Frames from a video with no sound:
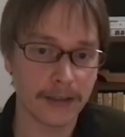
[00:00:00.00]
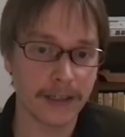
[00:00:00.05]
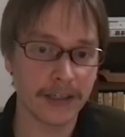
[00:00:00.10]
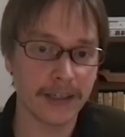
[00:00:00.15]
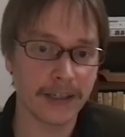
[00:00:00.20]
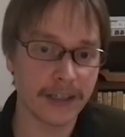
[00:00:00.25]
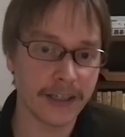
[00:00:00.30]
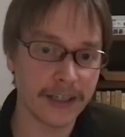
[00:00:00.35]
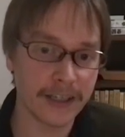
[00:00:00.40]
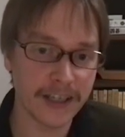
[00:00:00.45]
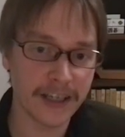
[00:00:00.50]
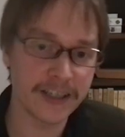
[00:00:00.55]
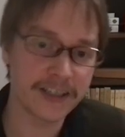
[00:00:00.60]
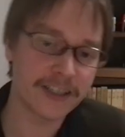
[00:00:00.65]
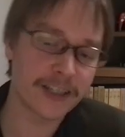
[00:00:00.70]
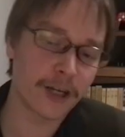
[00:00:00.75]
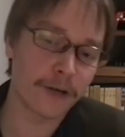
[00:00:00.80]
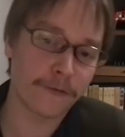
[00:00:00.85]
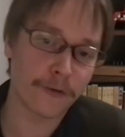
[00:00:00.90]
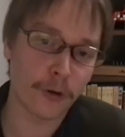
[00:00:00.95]

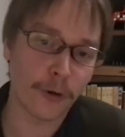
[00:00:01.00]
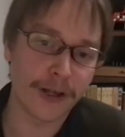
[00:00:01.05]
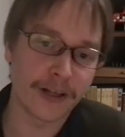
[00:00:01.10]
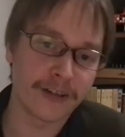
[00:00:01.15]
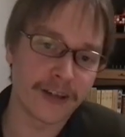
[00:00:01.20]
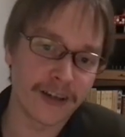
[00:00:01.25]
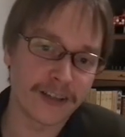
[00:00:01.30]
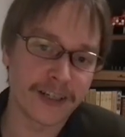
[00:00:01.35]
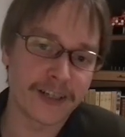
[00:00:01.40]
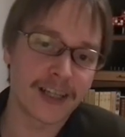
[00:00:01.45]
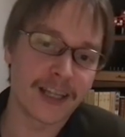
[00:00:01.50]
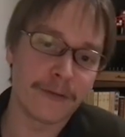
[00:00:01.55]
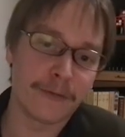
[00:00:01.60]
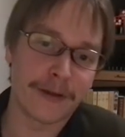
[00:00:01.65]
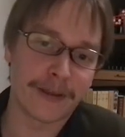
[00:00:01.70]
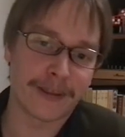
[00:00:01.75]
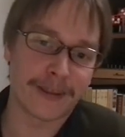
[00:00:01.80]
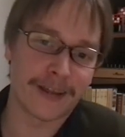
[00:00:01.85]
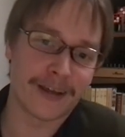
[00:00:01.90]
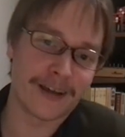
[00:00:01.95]
Instead of going directly
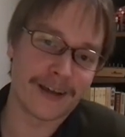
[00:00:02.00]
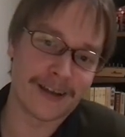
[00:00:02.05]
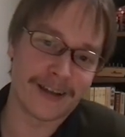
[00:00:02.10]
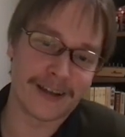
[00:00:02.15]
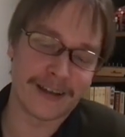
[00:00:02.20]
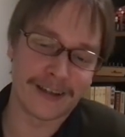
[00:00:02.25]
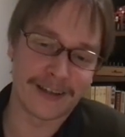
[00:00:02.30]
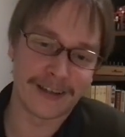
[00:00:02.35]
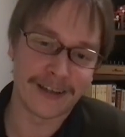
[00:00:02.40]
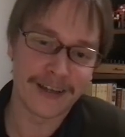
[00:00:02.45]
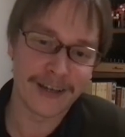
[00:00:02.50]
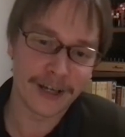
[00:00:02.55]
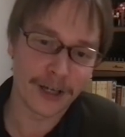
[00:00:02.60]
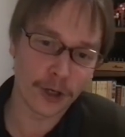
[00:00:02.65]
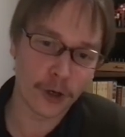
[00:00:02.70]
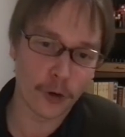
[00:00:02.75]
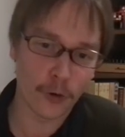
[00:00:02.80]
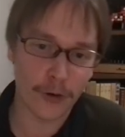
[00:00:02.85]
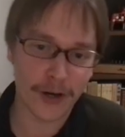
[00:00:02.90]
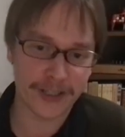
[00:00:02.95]
with
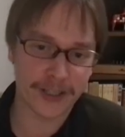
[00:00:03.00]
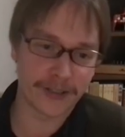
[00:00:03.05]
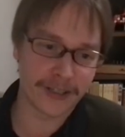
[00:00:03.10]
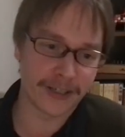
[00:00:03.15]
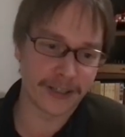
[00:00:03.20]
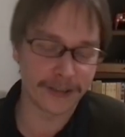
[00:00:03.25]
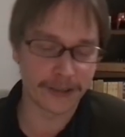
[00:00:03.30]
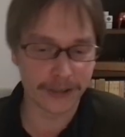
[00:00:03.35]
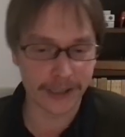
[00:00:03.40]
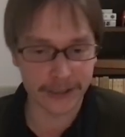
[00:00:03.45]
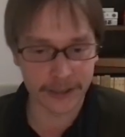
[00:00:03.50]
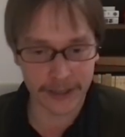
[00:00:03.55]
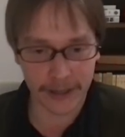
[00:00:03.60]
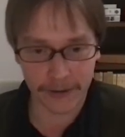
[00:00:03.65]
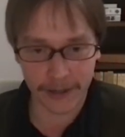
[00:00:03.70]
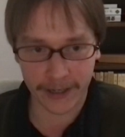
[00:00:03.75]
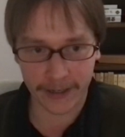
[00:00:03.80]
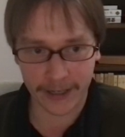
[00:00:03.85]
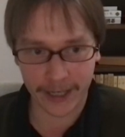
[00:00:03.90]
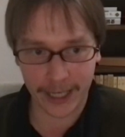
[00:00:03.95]
Go as a territory
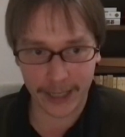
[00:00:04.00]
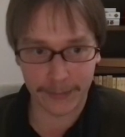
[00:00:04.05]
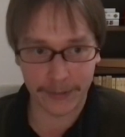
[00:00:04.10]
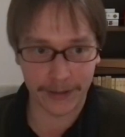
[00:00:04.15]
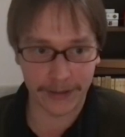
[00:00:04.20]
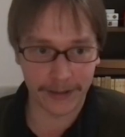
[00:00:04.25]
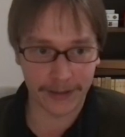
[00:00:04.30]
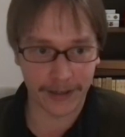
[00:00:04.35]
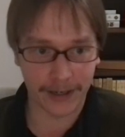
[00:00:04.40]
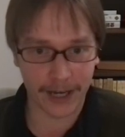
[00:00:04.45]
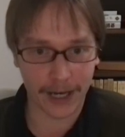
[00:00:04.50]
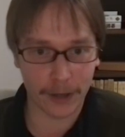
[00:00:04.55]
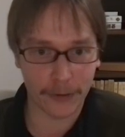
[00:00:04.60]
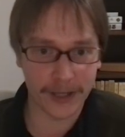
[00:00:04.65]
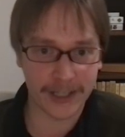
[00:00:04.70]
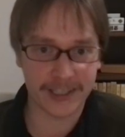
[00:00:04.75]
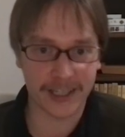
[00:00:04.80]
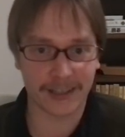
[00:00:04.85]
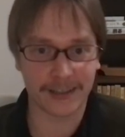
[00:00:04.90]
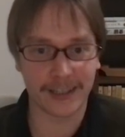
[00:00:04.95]
surrounding game and how
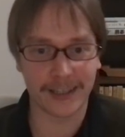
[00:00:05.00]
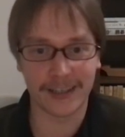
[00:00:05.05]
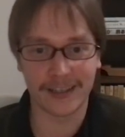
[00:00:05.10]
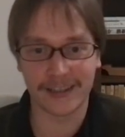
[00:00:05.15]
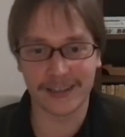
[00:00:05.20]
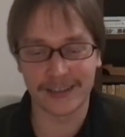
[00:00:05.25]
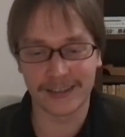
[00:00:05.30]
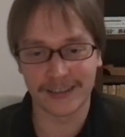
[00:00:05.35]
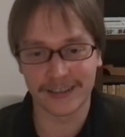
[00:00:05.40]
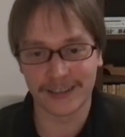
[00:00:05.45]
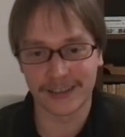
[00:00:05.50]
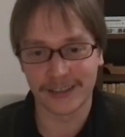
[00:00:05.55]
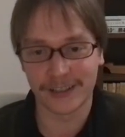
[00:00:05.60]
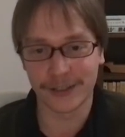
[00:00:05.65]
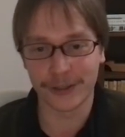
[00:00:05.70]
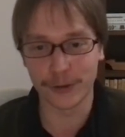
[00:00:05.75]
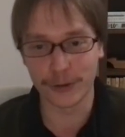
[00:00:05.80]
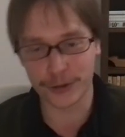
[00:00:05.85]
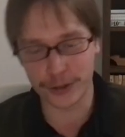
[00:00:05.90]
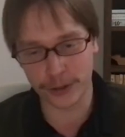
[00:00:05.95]
exactly
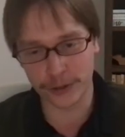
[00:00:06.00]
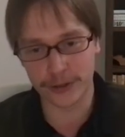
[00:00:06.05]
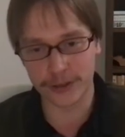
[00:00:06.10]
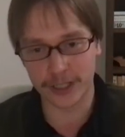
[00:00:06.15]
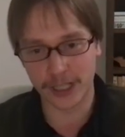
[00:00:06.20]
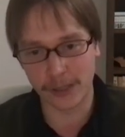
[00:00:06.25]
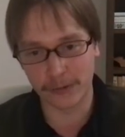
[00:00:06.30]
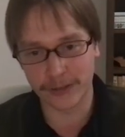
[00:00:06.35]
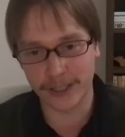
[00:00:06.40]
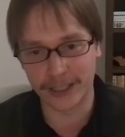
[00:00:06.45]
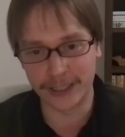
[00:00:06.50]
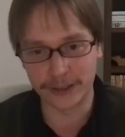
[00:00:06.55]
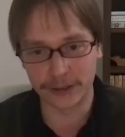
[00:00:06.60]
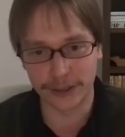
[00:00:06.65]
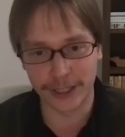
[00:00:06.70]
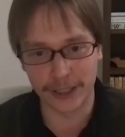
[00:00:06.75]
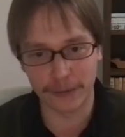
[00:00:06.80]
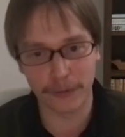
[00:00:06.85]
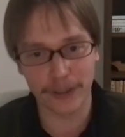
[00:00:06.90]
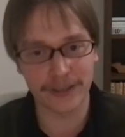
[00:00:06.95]
you should surround
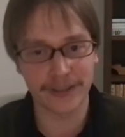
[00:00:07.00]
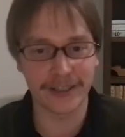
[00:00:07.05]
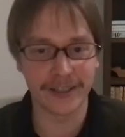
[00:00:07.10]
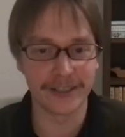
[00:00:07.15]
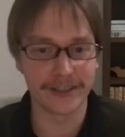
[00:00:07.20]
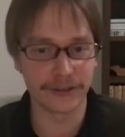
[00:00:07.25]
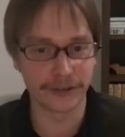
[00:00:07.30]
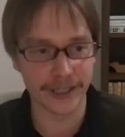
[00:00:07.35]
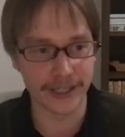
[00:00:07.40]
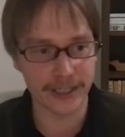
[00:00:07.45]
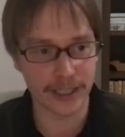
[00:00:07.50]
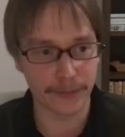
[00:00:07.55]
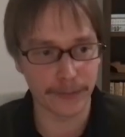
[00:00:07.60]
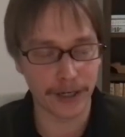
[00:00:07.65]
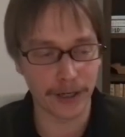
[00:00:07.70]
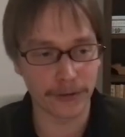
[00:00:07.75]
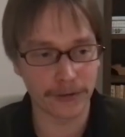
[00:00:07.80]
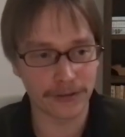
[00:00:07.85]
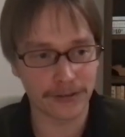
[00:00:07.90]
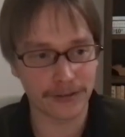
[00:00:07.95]
territory and what territory is
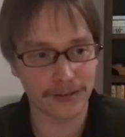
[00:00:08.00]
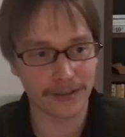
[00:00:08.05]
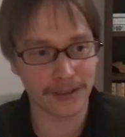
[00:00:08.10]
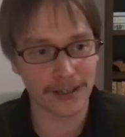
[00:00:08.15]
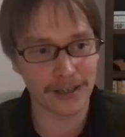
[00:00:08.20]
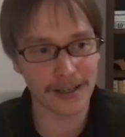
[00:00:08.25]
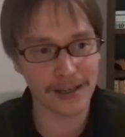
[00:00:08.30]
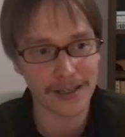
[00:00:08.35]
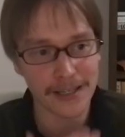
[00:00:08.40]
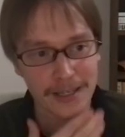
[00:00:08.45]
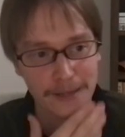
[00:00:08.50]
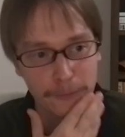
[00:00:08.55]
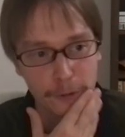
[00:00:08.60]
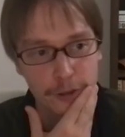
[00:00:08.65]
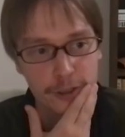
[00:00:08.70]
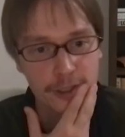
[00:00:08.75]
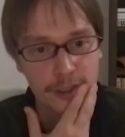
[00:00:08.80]
about, I would